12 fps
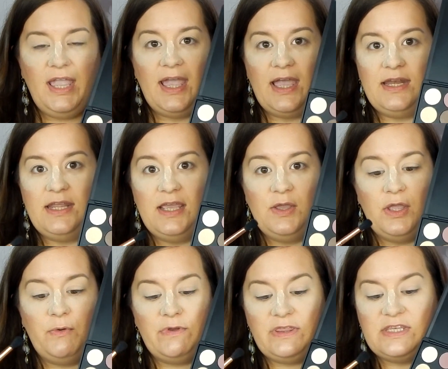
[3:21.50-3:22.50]
And
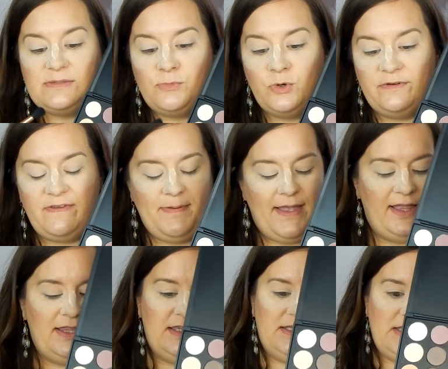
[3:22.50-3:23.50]
with this Morphe
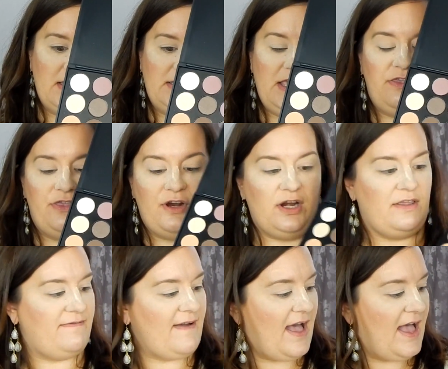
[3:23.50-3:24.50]
palette, this is the
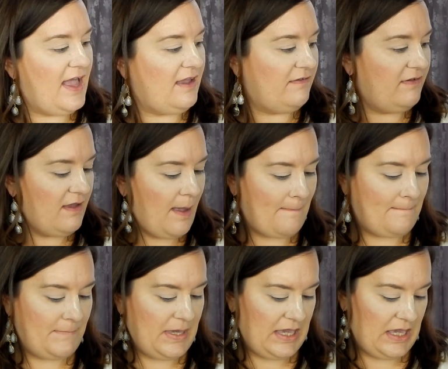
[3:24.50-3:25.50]

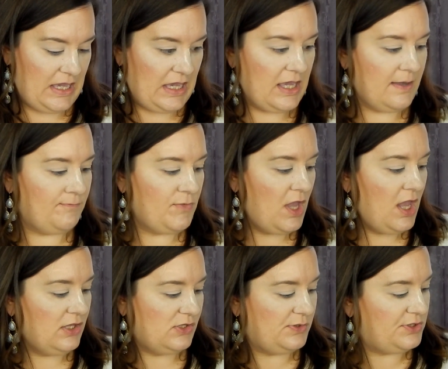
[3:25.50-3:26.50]
35P.
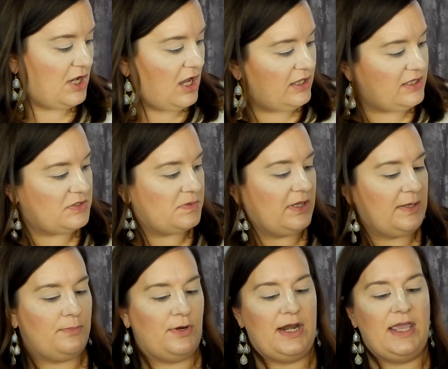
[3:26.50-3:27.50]
So it's all these
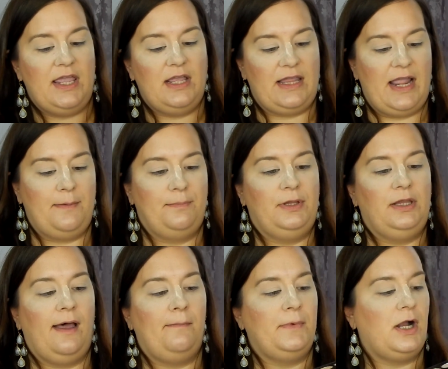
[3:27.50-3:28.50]
really pretty, like,
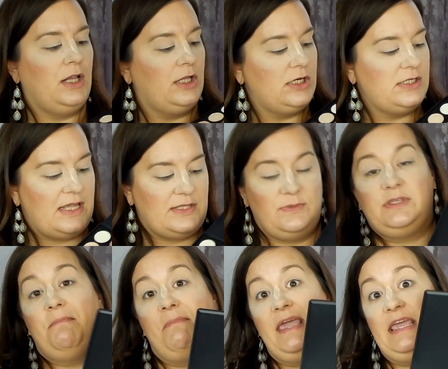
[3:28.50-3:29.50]
plum colors. That's what
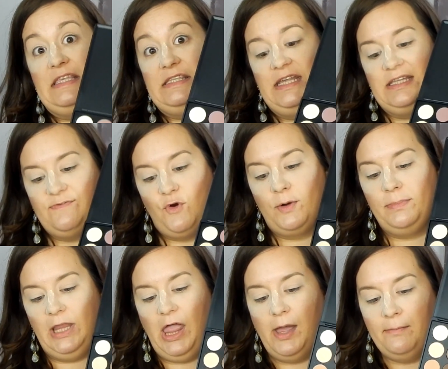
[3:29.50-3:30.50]
the P stands for,
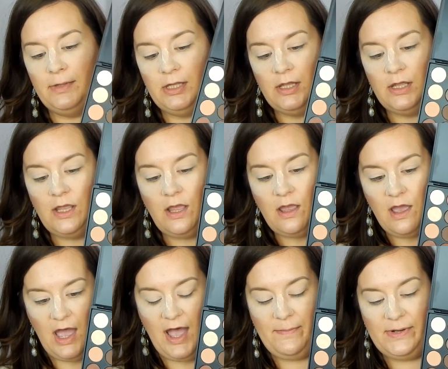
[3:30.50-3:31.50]
plum.
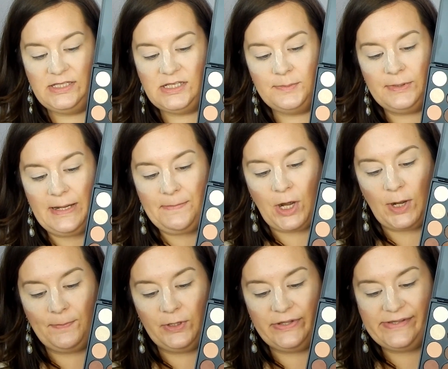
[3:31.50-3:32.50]
But it's all pretty
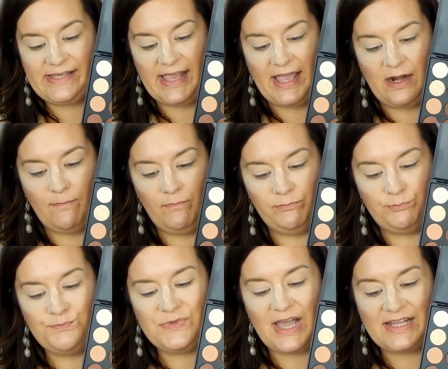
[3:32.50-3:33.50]
purples, and
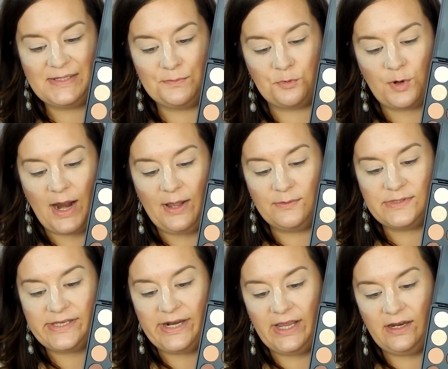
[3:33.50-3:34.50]
got some
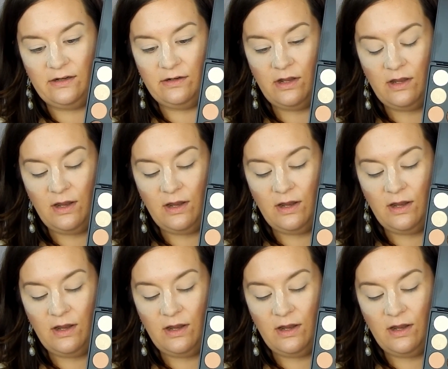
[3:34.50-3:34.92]
browns in it,